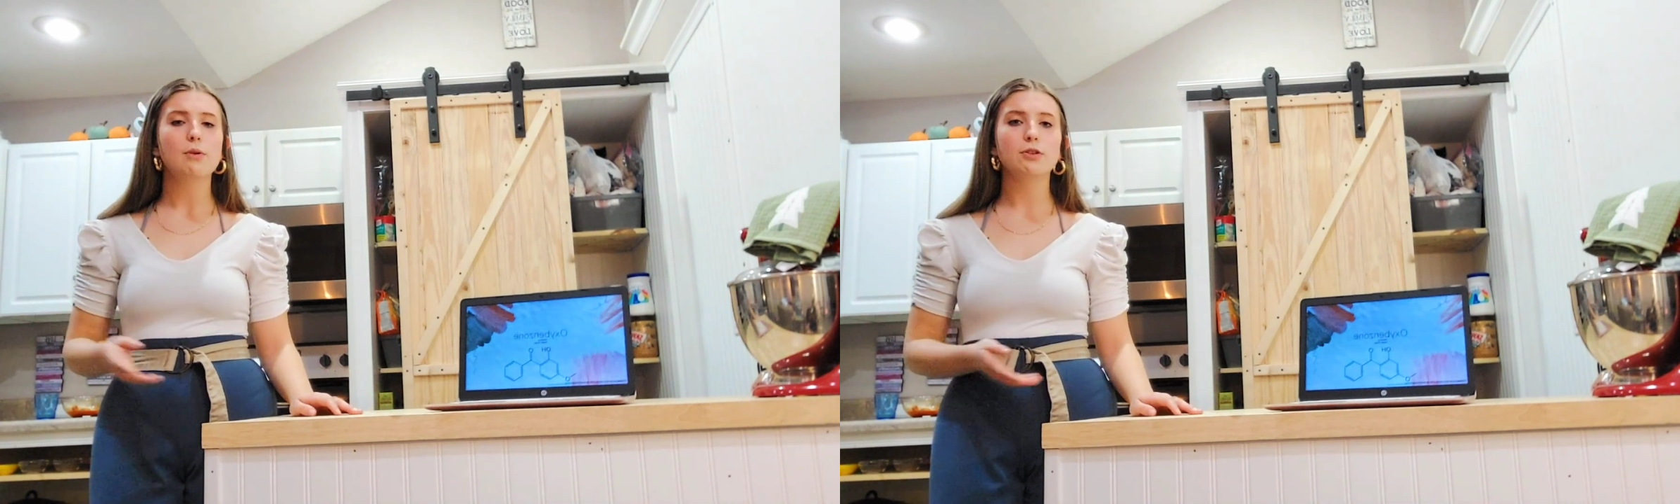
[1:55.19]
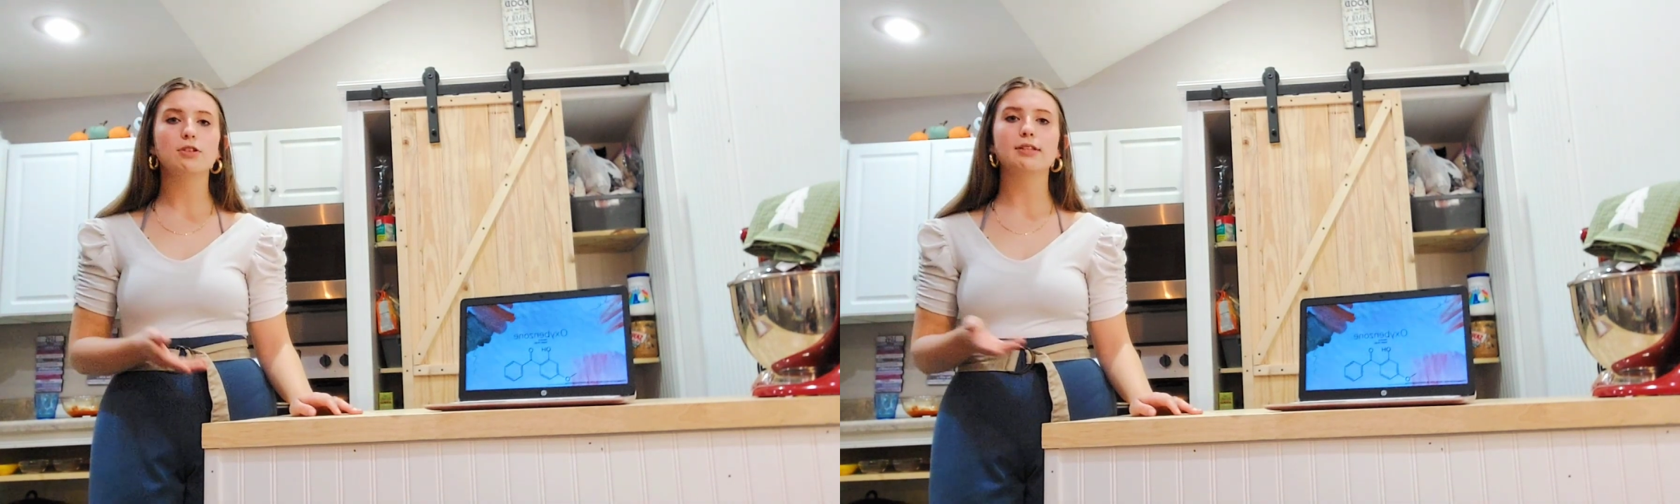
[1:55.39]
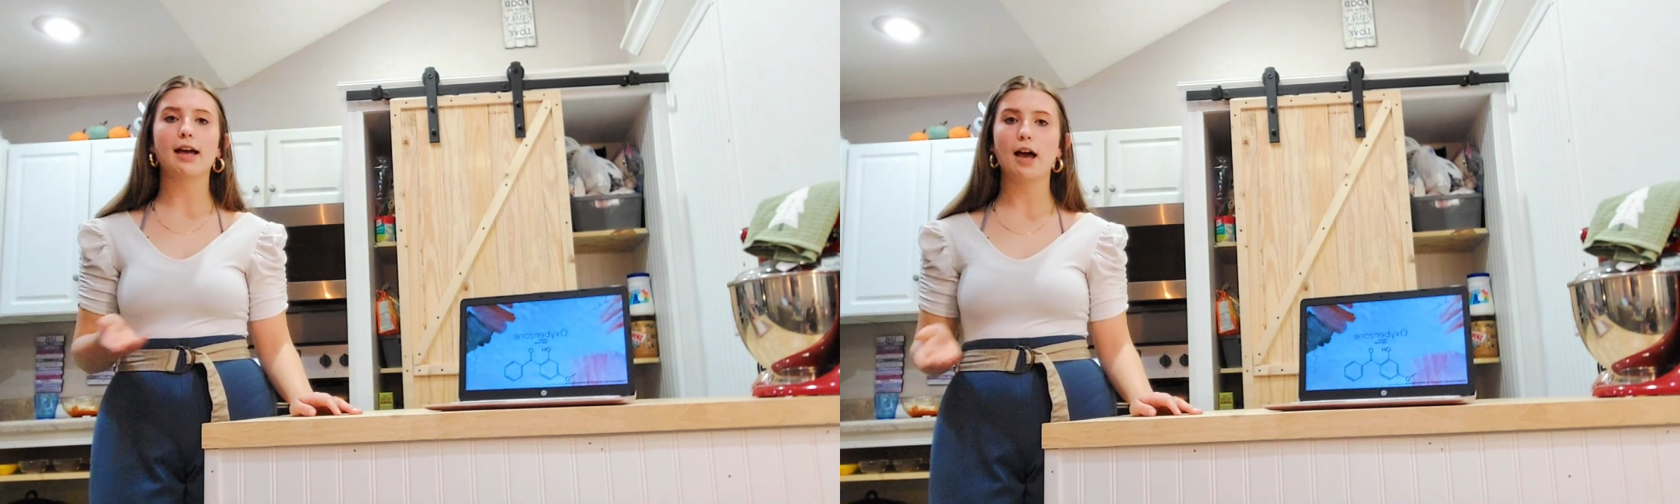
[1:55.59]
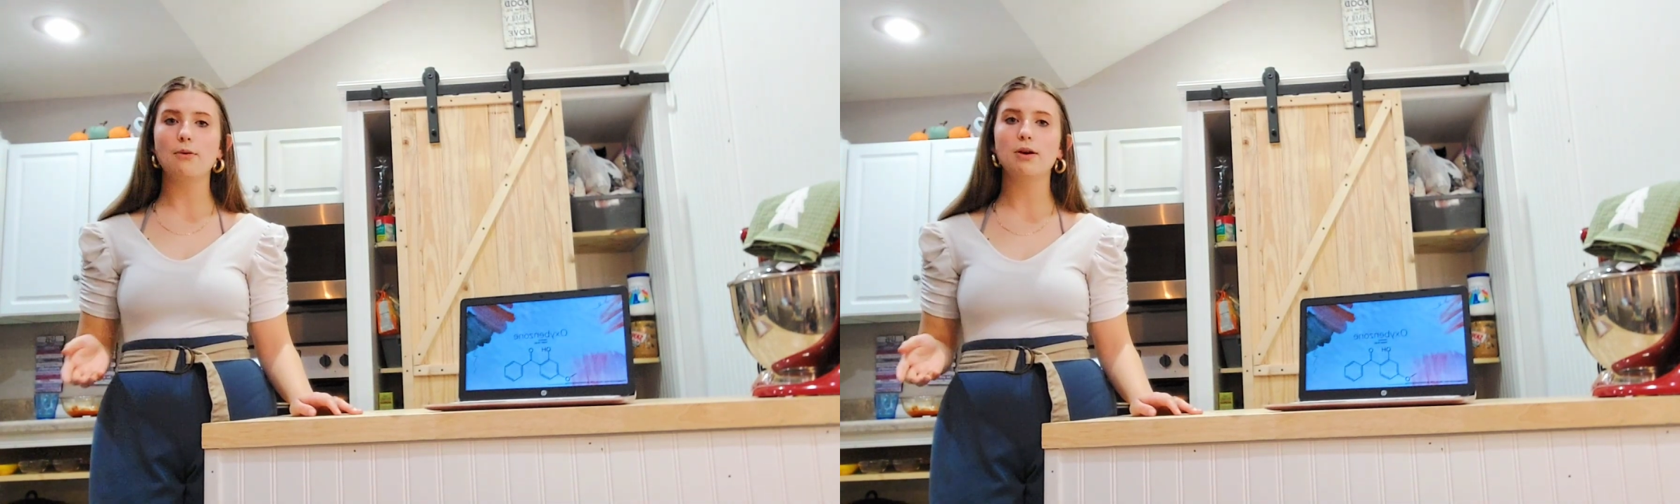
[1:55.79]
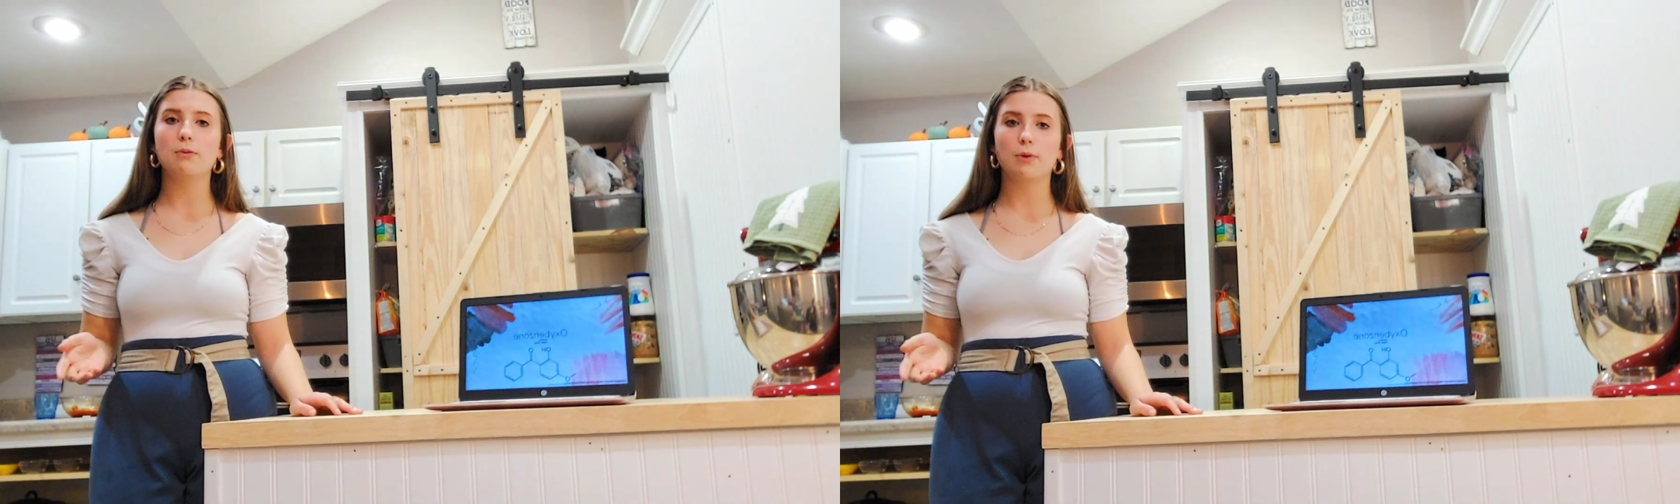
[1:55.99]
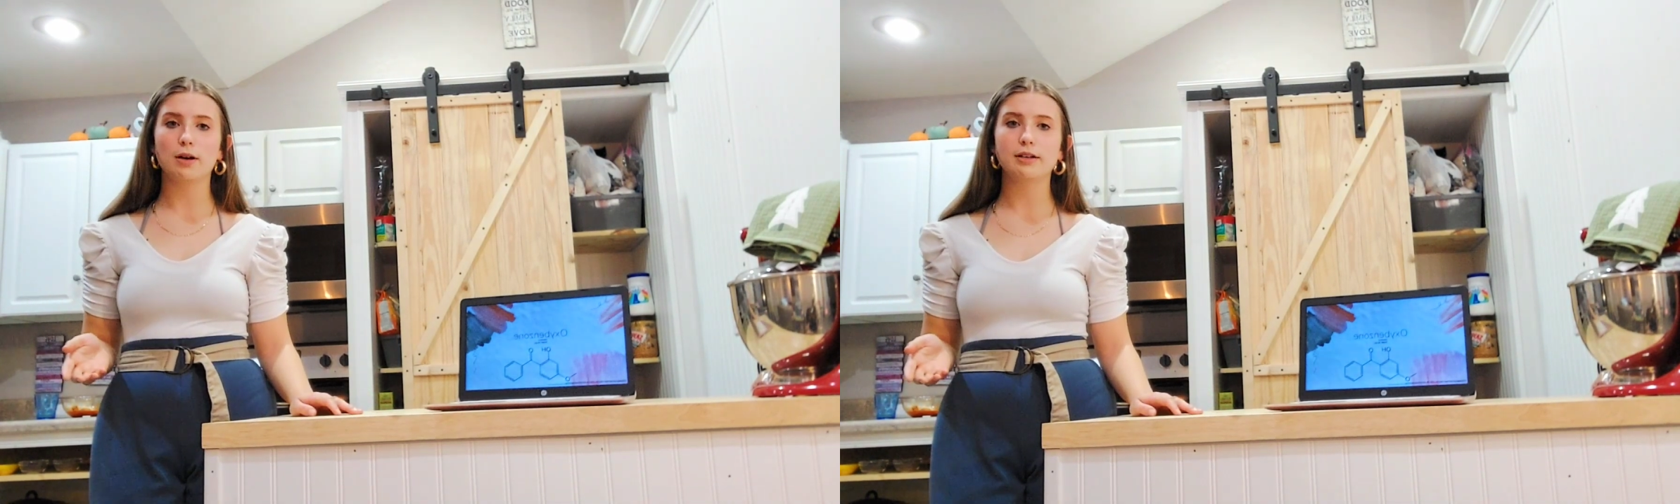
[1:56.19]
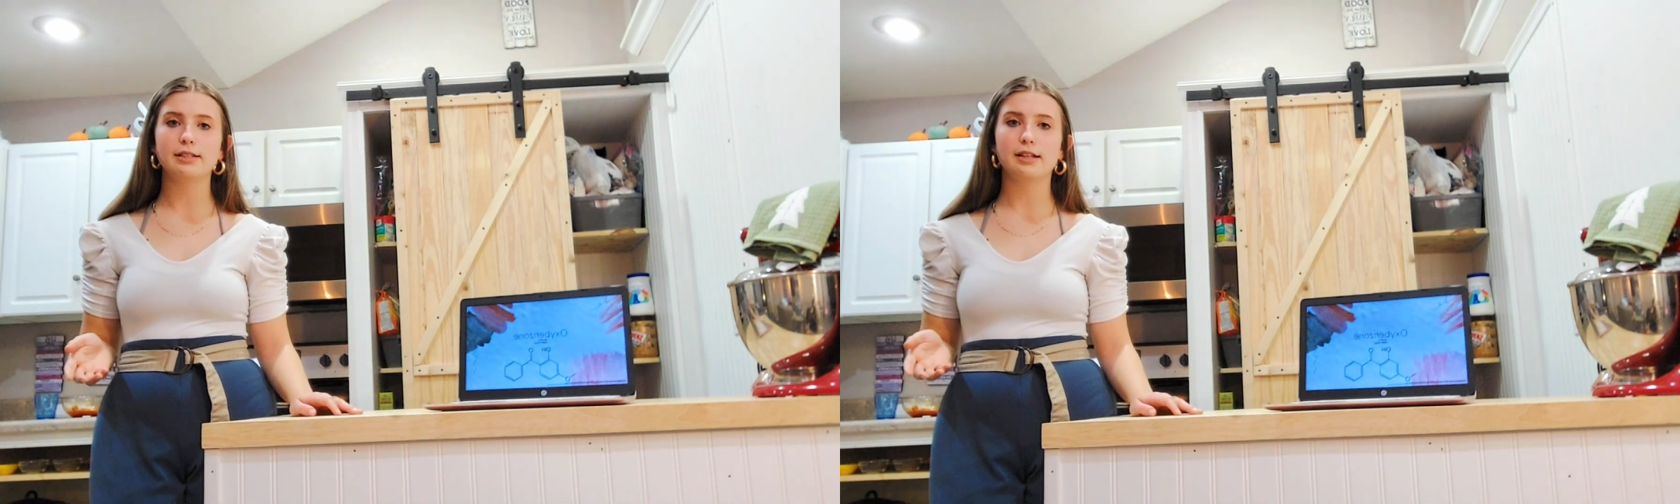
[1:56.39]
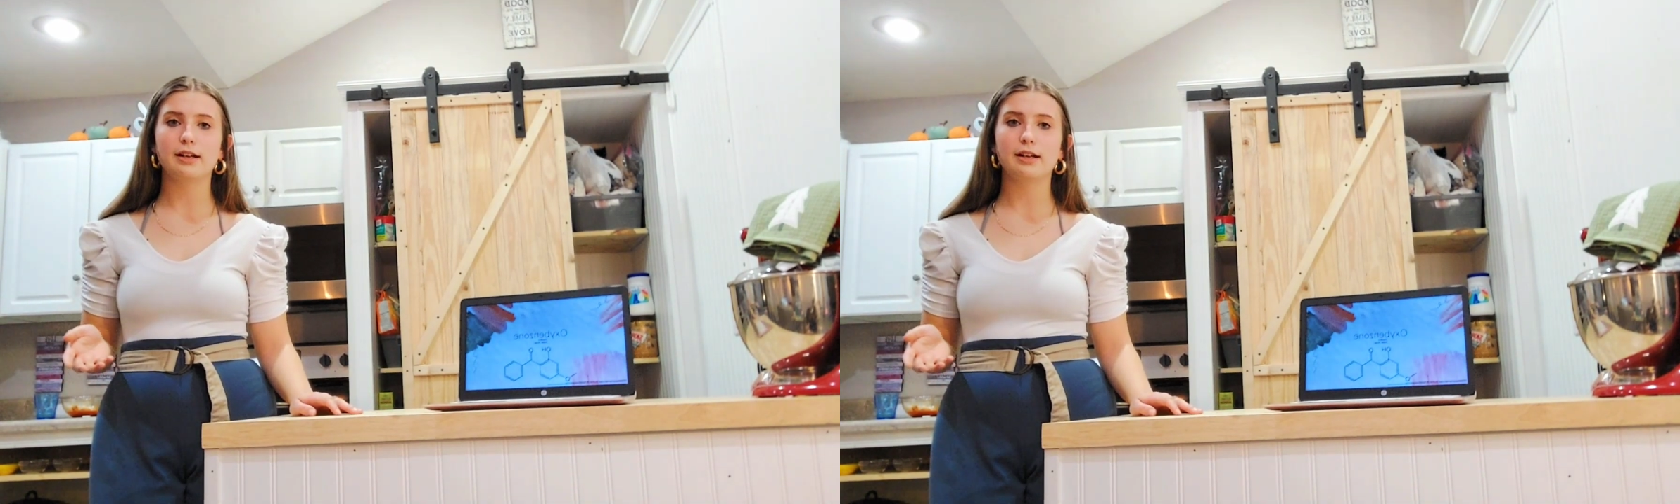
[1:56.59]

which is how it works